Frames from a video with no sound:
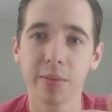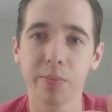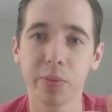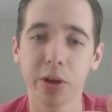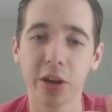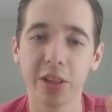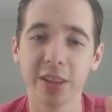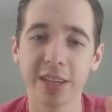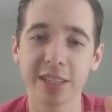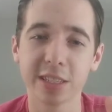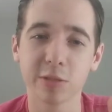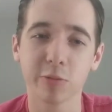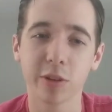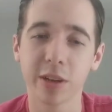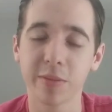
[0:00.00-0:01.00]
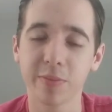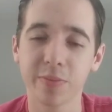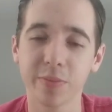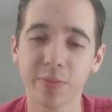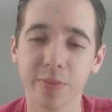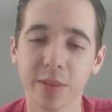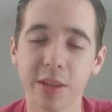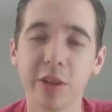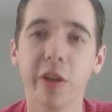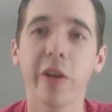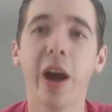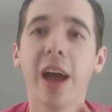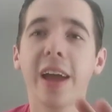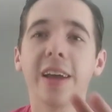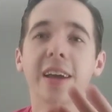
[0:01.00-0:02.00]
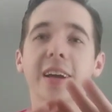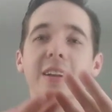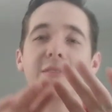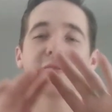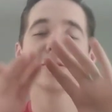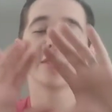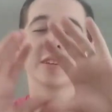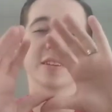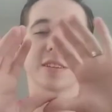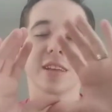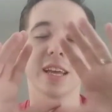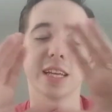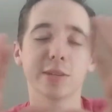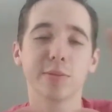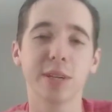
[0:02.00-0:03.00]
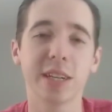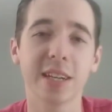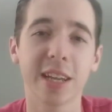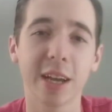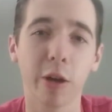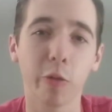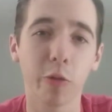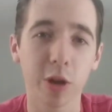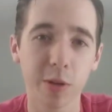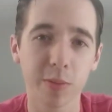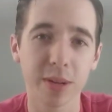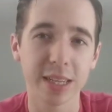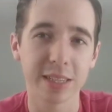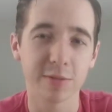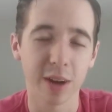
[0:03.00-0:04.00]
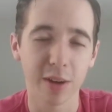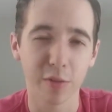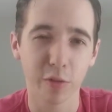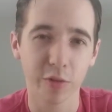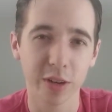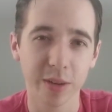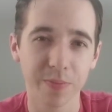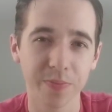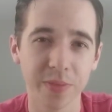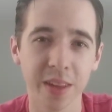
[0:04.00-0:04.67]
but they just want to, you know, I kind of explain it like a workplace rivalry.